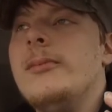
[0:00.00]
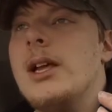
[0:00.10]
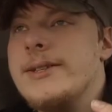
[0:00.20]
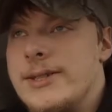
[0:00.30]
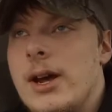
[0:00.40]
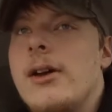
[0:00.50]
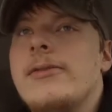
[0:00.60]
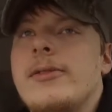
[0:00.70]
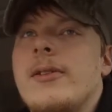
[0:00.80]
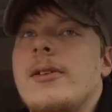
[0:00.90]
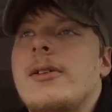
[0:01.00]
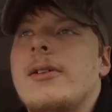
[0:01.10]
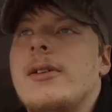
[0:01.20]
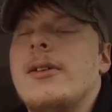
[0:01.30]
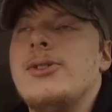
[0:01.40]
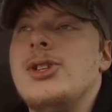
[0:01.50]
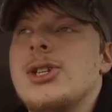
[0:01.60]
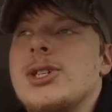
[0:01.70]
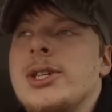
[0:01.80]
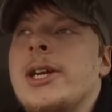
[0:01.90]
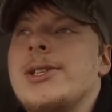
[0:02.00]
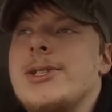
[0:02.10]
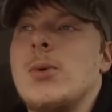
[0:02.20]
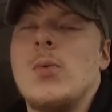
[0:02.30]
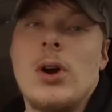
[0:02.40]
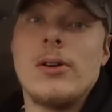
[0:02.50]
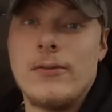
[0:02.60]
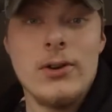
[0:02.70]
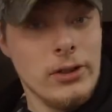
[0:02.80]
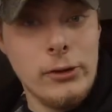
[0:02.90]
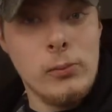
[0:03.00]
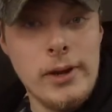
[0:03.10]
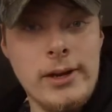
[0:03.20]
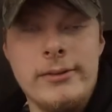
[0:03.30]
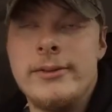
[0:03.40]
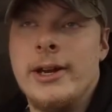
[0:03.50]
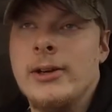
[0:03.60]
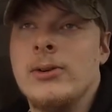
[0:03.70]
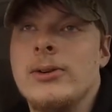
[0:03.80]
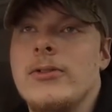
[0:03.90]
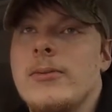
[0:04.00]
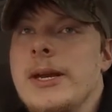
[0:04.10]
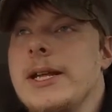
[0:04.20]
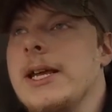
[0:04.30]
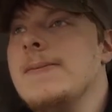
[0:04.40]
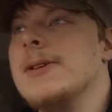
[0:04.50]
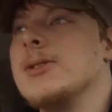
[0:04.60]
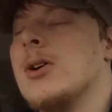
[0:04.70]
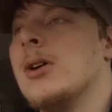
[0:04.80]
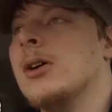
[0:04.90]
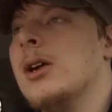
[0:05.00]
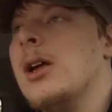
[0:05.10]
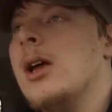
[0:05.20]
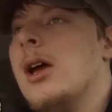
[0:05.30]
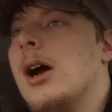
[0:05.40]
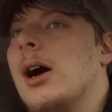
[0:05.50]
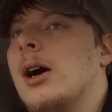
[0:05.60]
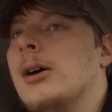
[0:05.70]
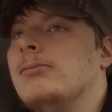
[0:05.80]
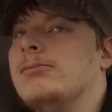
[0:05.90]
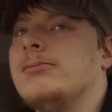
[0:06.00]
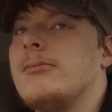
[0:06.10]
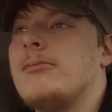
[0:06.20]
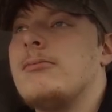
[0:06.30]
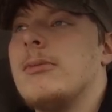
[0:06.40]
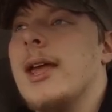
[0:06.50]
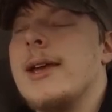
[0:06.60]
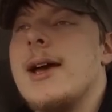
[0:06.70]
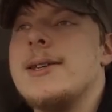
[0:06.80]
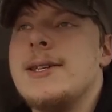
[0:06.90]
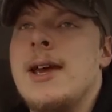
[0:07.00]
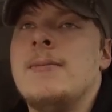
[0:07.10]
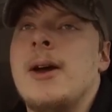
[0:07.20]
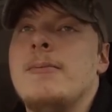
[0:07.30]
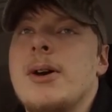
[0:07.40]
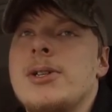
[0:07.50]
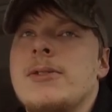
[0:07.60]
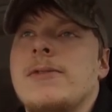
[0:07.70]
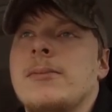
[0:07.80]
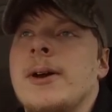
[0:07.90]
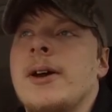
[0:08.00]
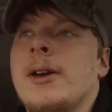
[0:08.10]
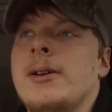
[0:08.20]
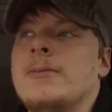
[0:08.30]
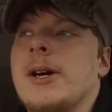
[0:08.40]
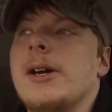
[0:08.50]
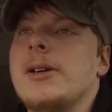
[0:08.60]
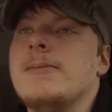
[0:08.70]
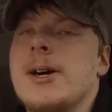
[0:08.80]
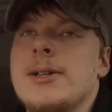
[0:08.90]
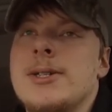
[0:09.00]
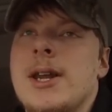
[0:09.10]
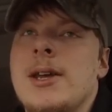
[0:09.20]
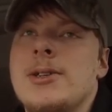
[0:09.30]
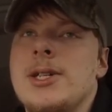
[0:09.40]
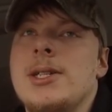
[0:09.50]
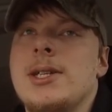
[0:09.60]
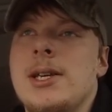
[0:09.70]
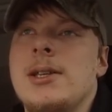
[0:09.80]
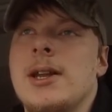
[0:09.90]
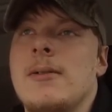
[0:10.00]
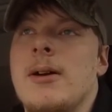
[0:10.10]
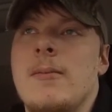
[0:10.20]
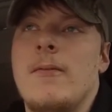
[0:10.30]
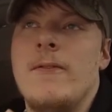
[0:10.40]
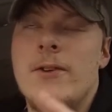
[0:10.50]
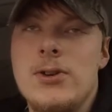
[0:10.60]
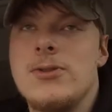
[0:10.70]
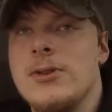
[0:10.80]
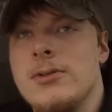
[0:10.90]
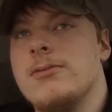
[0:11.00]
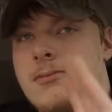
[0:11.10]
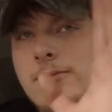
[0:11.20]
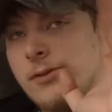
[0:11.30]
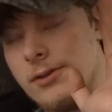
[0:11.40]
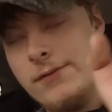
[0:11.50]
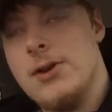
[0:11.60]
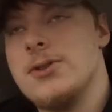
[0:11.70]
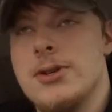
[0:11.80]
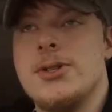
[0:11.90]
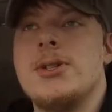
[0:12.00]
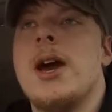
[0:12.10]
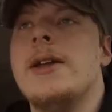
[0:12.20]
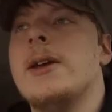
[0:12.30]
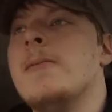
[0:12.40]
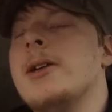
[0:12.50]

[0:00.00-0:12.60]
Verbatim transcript: stuff just needs to work for a little bit in order for me to keep this car. Um, like I said, my budget for my, my Mustang GT that I'm, future for the future is kind of coming